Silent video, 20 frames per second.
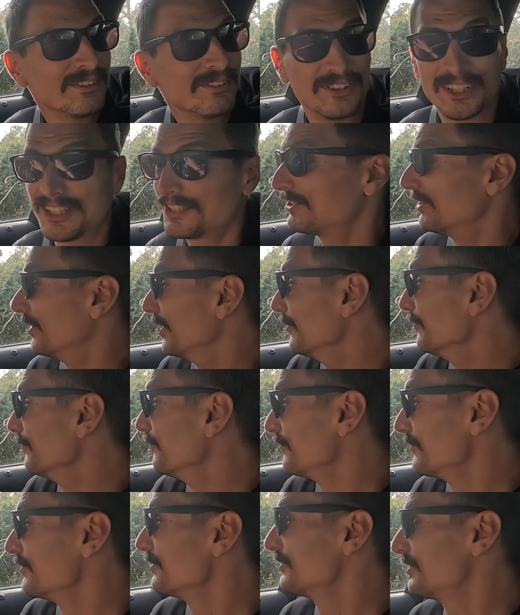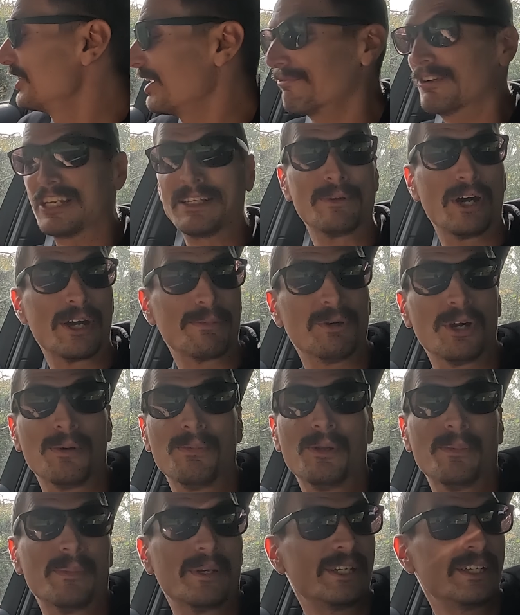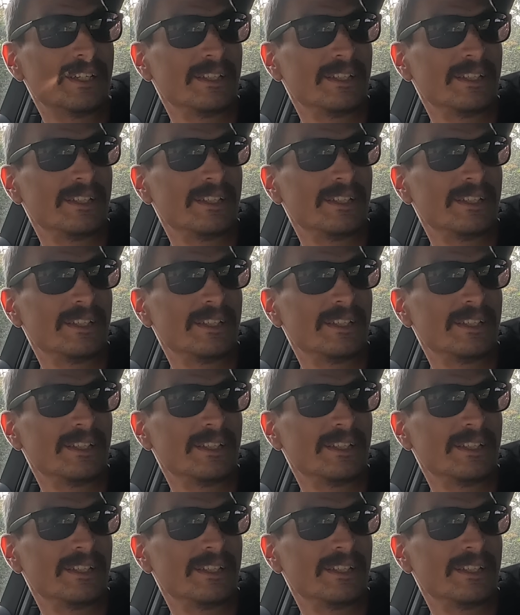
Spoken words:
This time, it's definitely my problem.